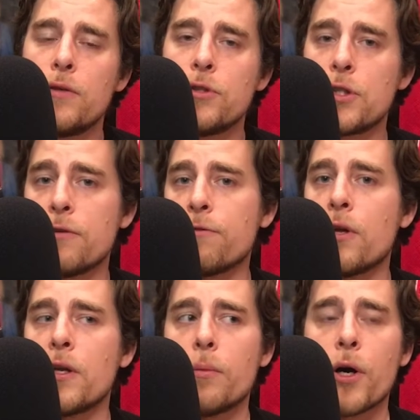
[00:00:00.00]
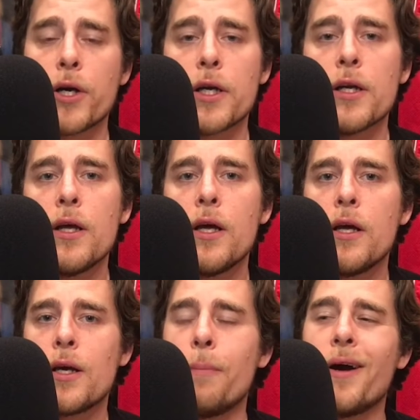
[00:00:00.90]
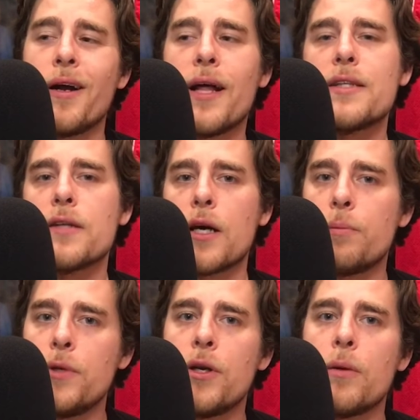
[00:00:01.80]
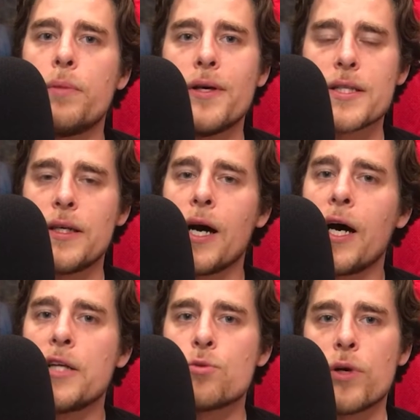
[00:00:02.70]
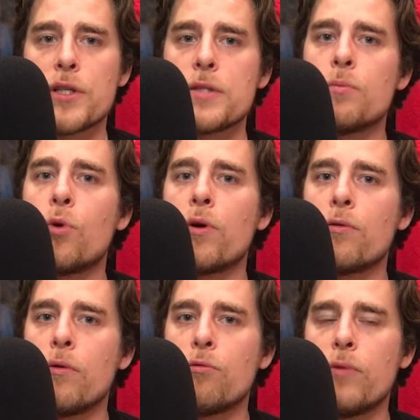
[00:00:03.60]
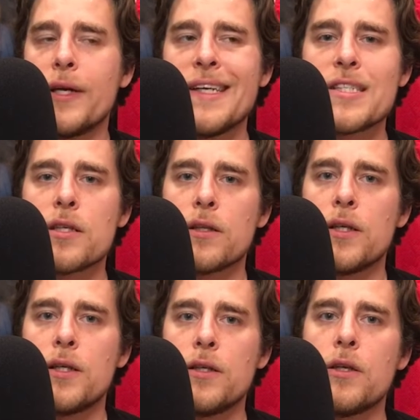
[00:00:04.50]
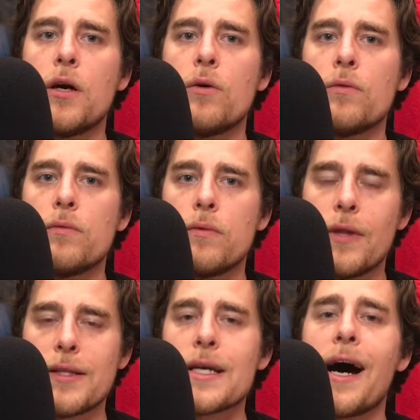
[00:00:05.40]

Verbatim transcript: to flooding the market compare that to like a you know PSA nines where it's more easily you know it's a